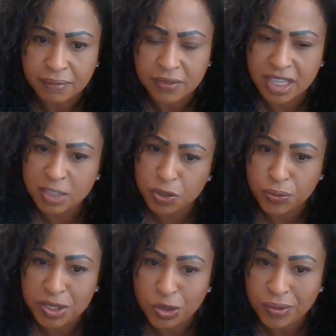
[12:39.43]
That's
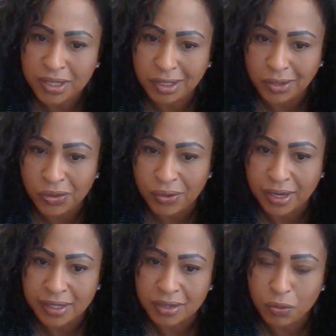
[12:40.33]
between you and the
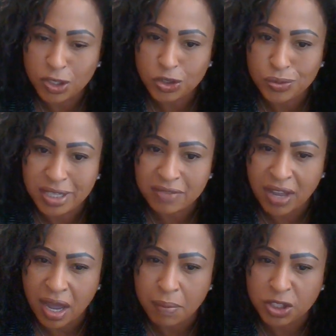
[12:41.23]
Lord. What you give
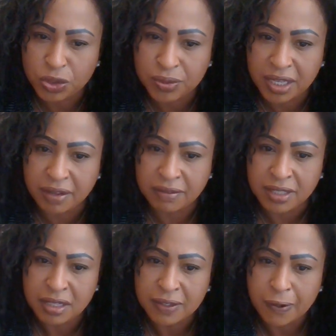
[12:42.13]
and how much you give.
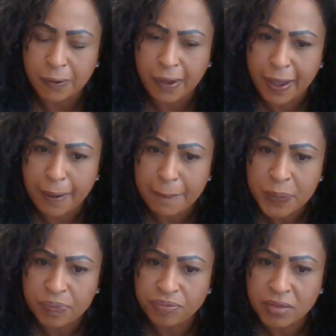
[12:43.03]
Okay?
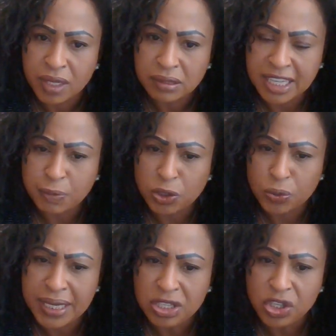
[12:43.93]
That's
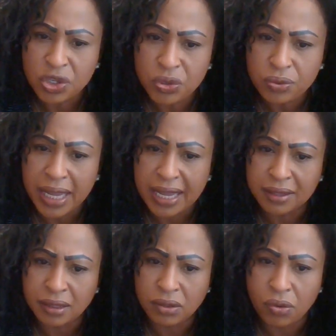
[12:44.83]
between you and
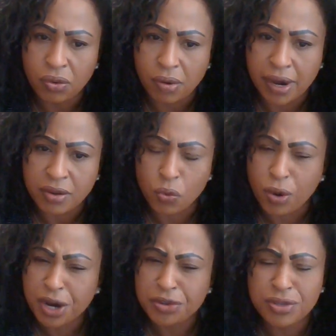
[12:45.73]
the Lord.
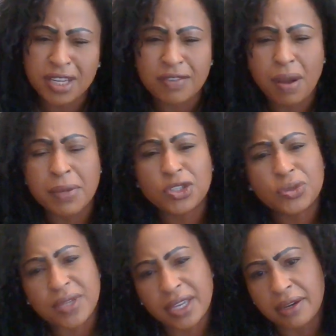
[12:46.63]
Where you give, how much
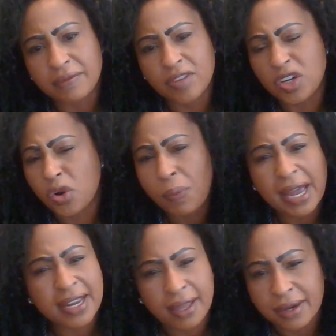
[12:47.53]
you give, and
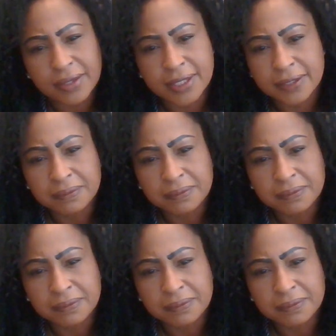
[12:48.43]
nobody else.